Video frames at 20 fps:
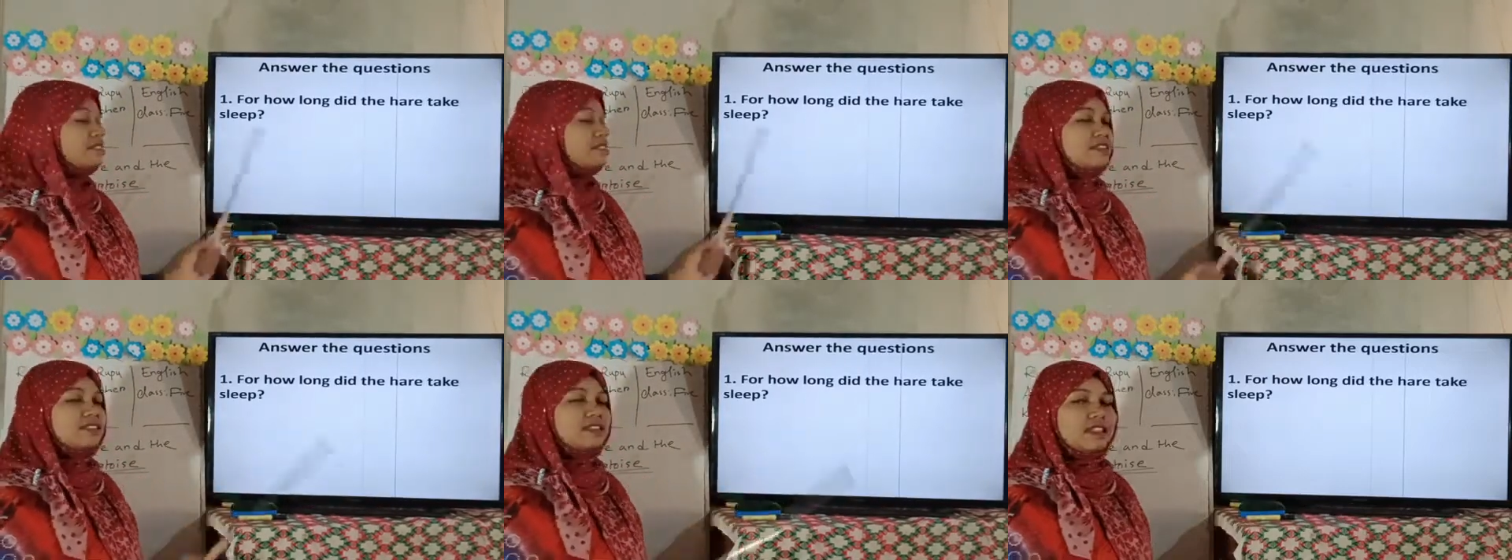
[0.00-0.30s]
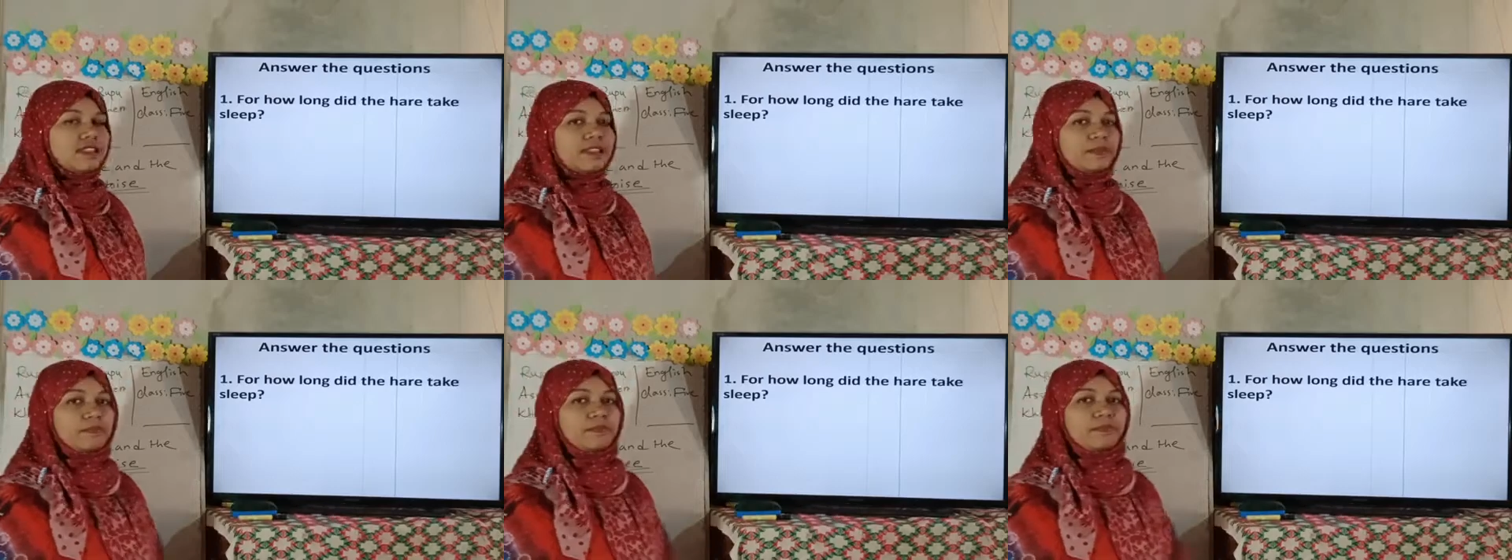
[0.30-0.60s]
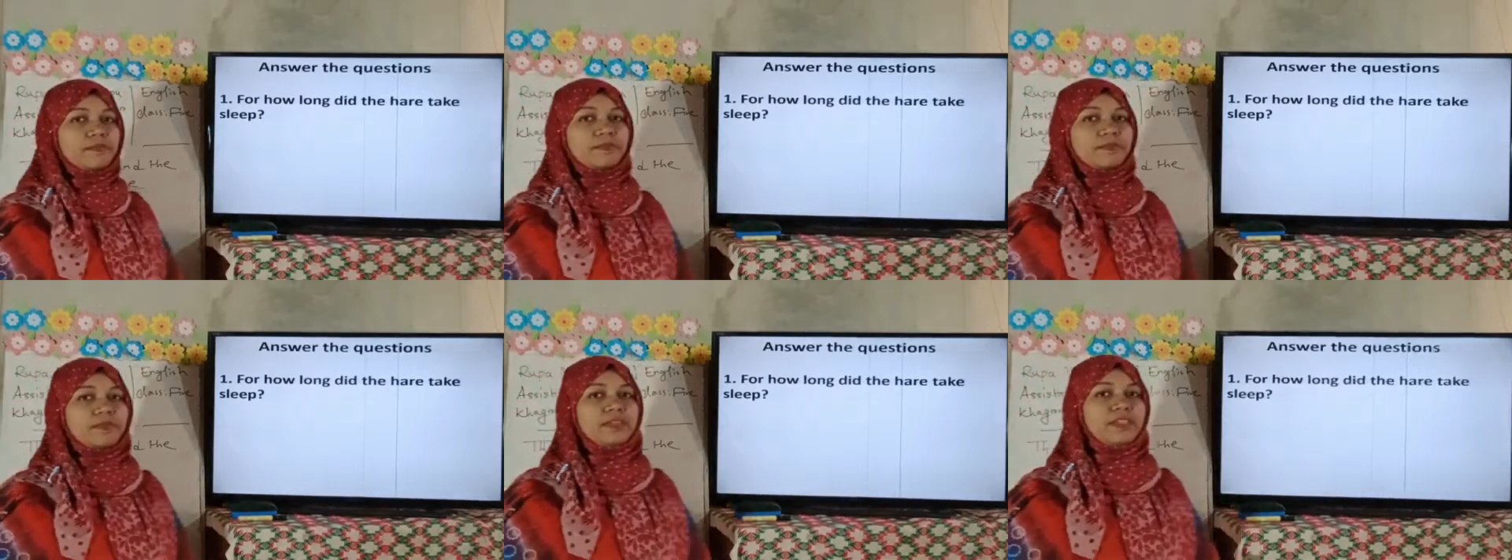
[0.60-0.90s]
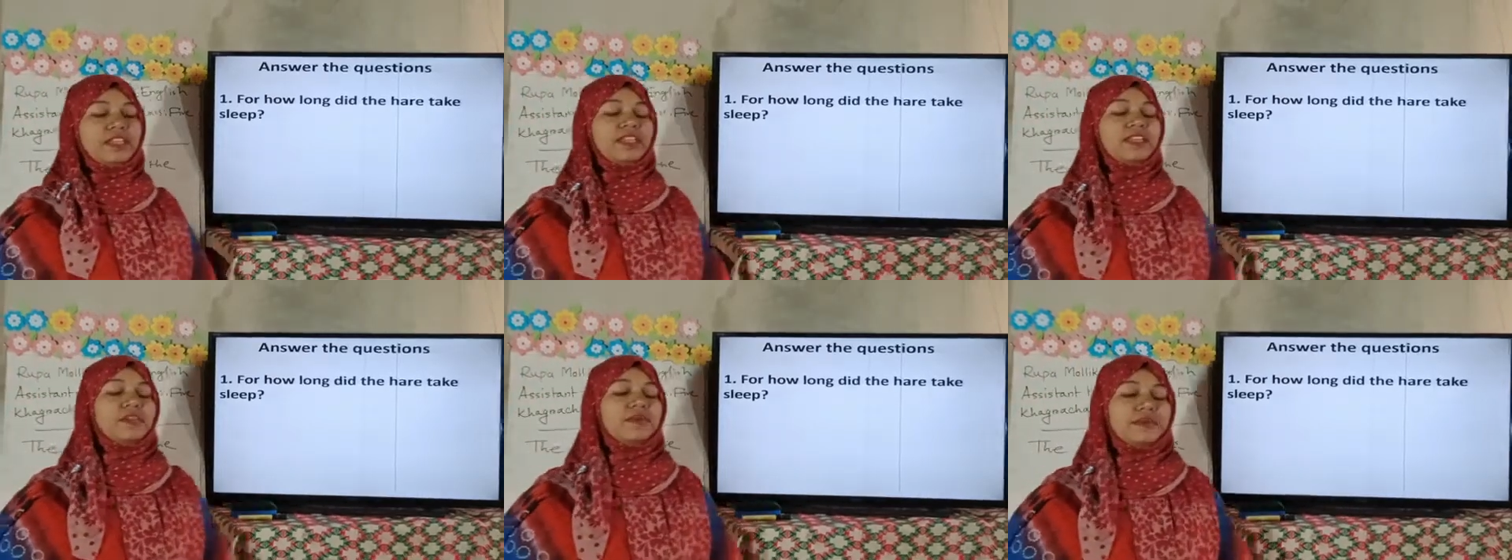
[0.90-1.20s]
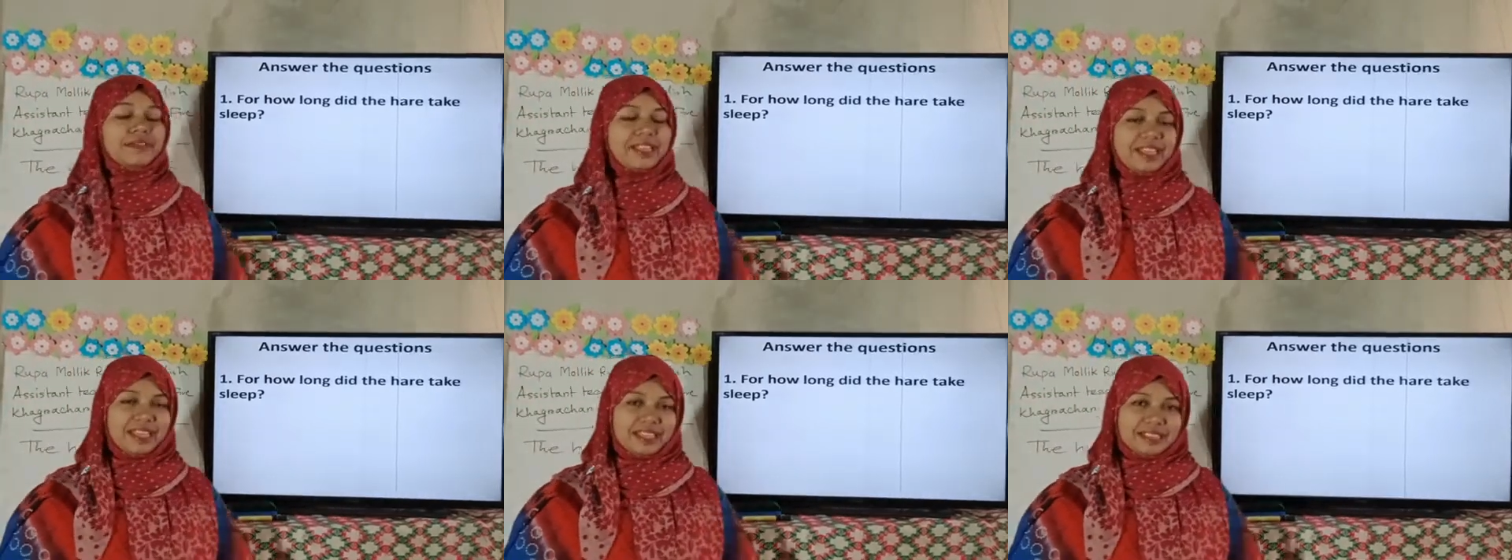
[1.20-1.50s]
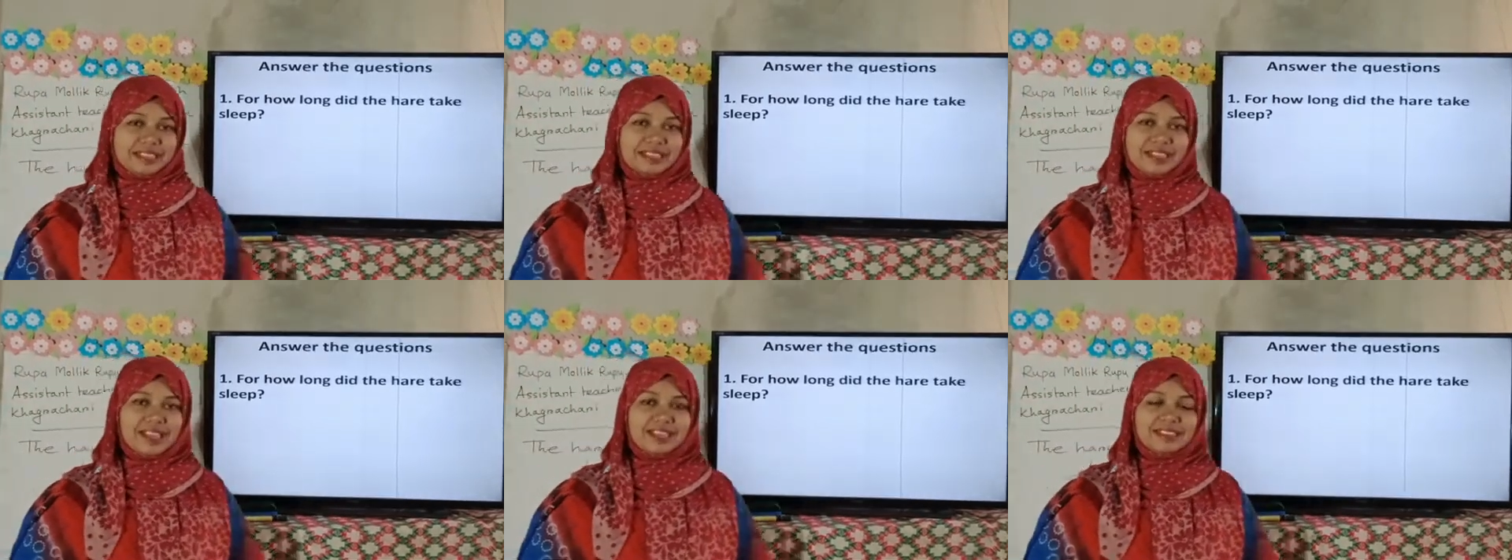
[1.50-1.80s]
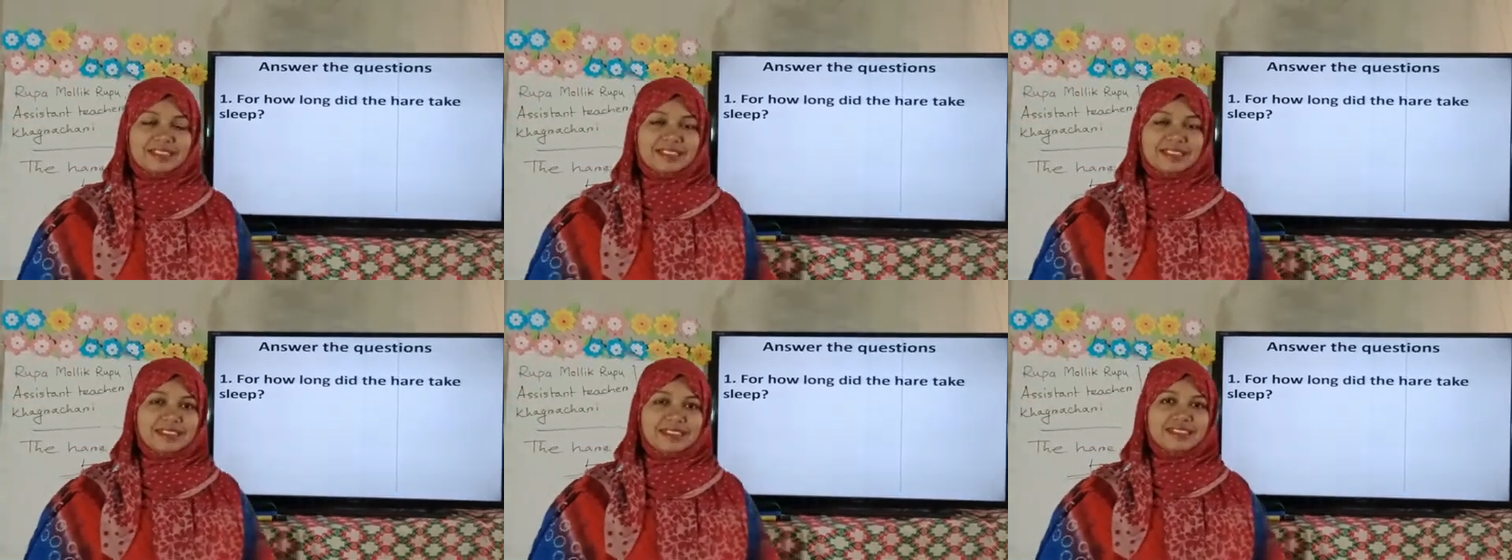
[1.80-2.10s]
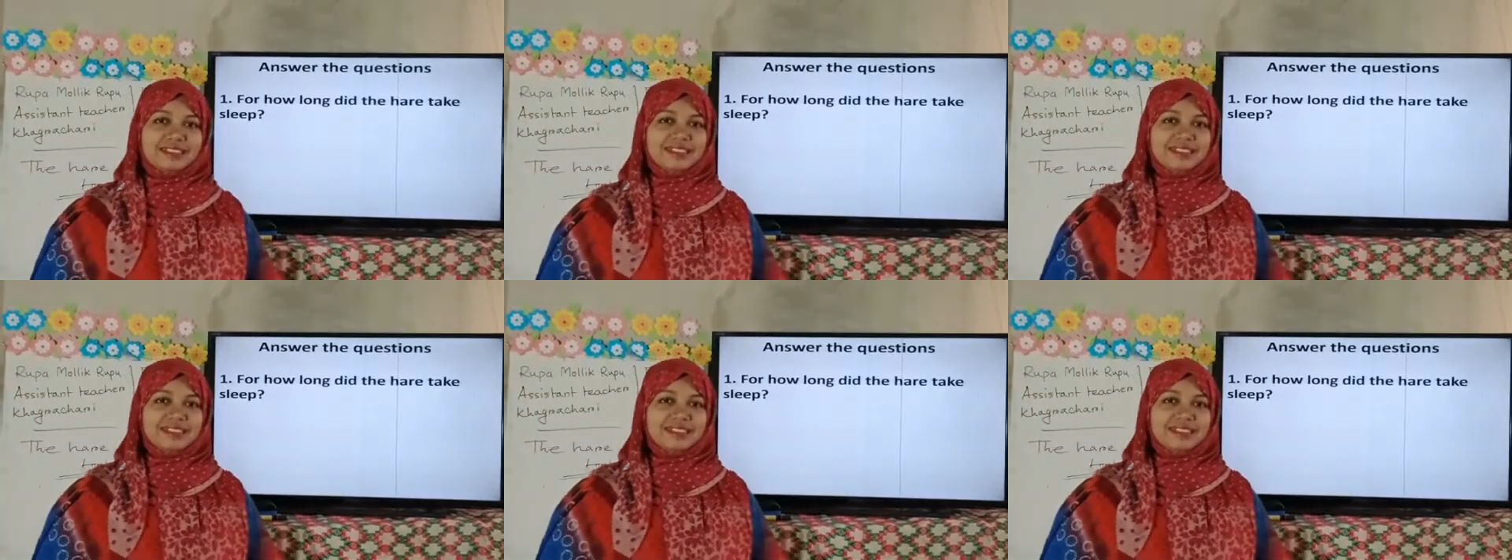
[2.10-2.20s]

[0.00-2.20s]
sleep? Can you guess the answer?